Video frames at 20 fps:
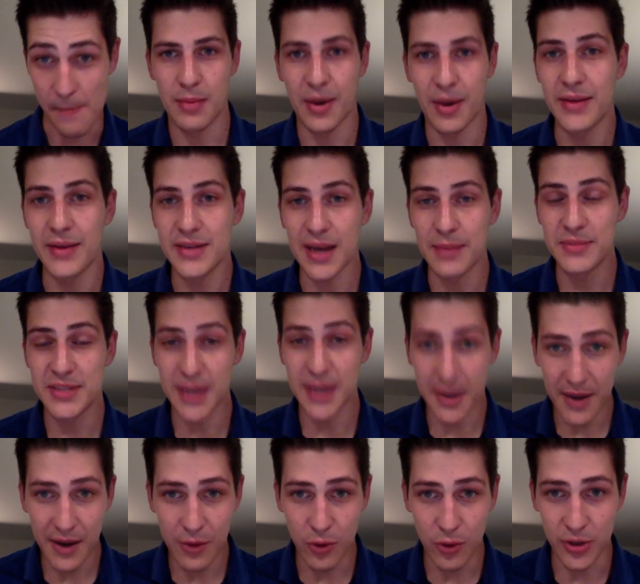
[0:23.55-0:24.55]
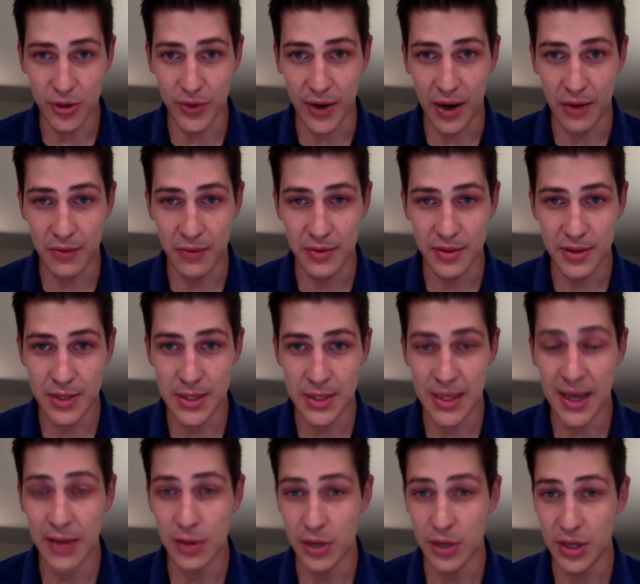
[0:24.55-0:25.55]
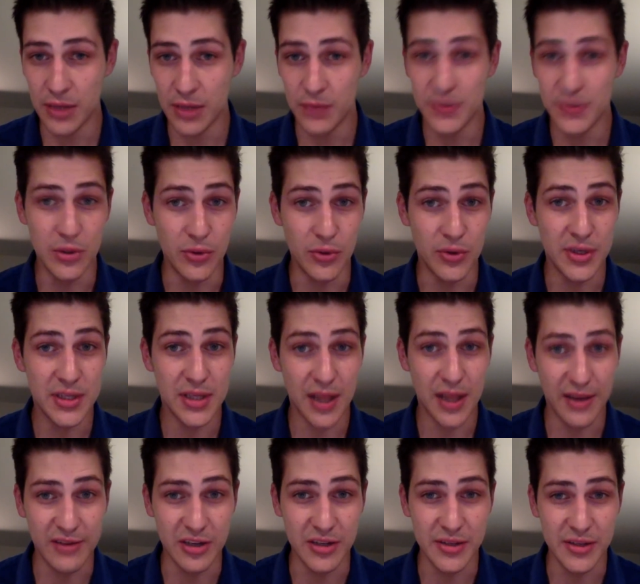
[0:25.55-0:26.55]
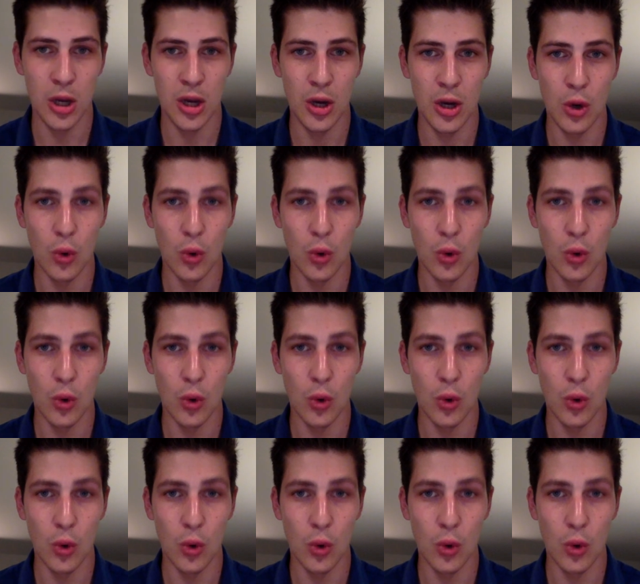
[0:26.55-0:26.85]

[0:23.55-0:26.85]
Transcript: By the time Sunday rolled around, that lead was Lucas Glover's.